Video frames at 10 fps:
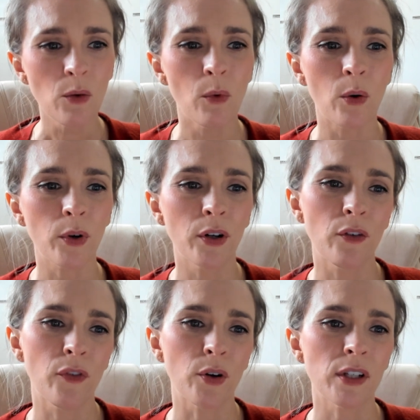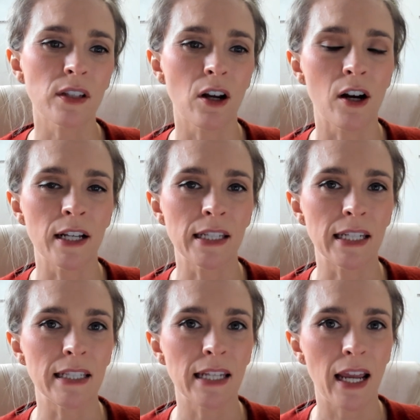What we're going to focus on
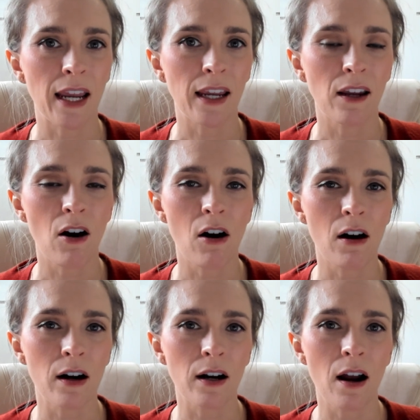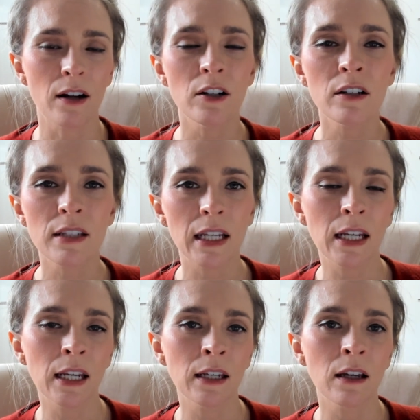today are
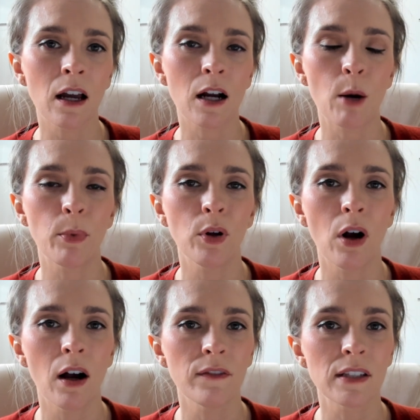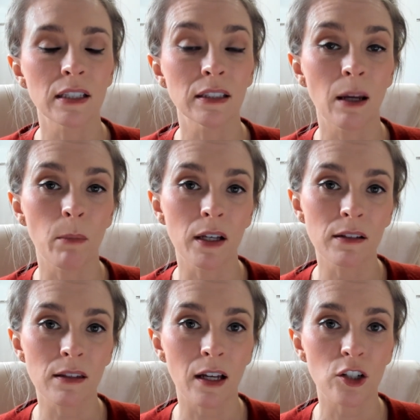understanding a couple of
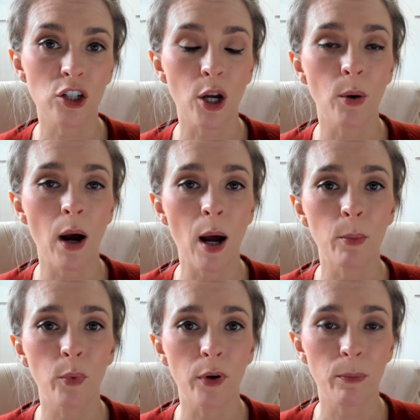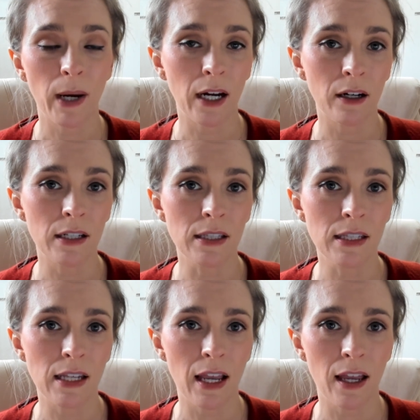dilemmas that show up with
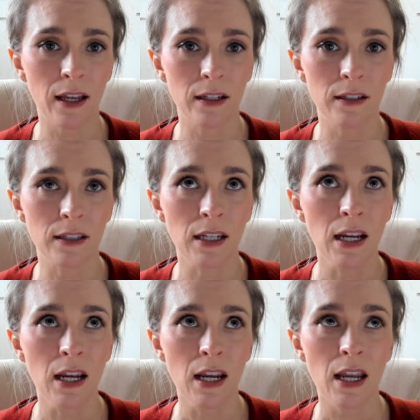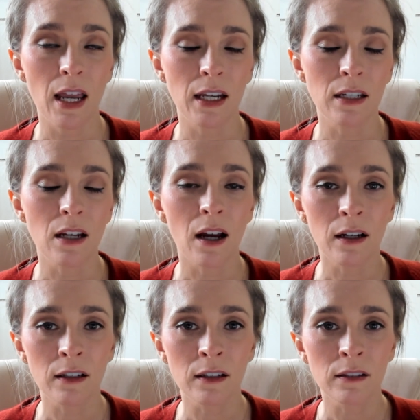parents and
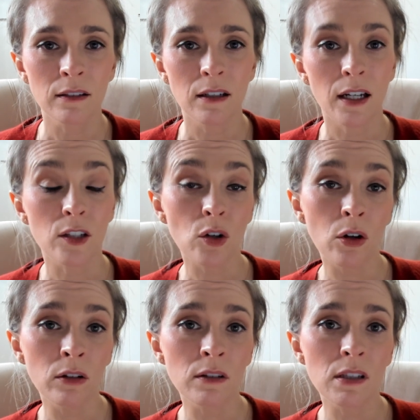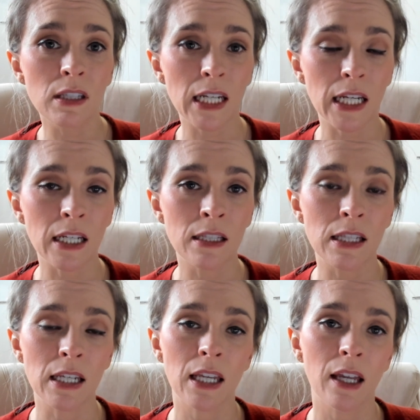young adults,
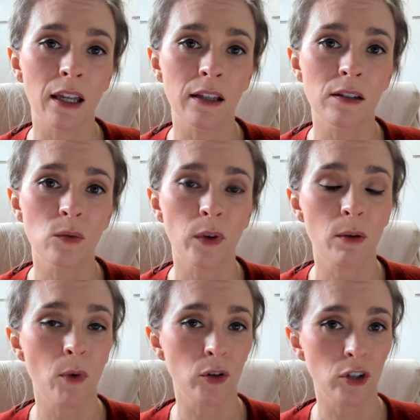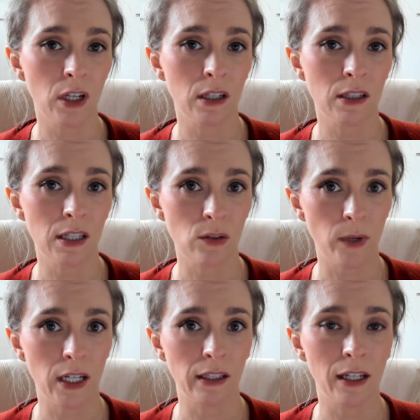teens, and kids with emotion
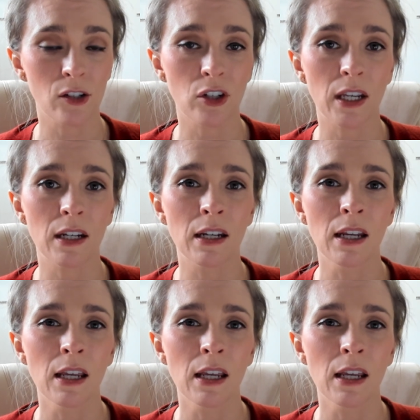dysregulation.